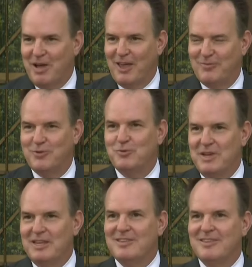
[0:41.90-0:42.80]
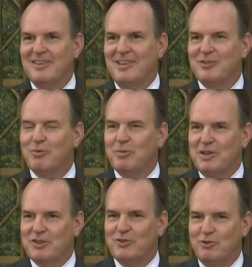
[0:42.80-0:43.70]
past few weeks, is what
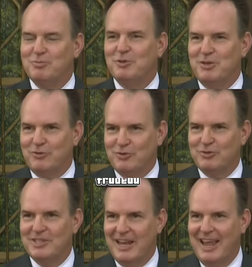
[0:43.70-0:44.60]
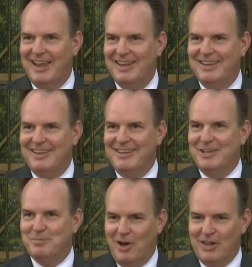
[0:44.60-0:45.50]
we assume to be true today
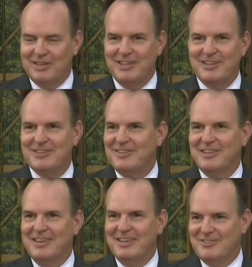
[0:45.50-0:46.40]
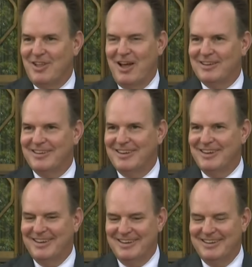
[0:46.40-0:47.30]
in politics is not
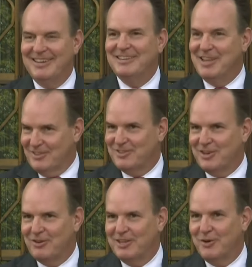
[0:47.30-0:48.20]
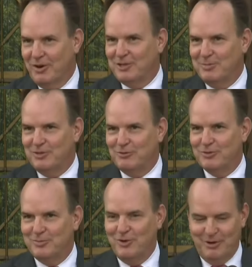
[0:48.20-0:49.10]
necessarily going to be
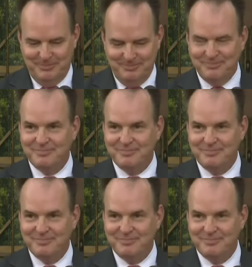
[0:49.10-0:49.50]
true tomorrow.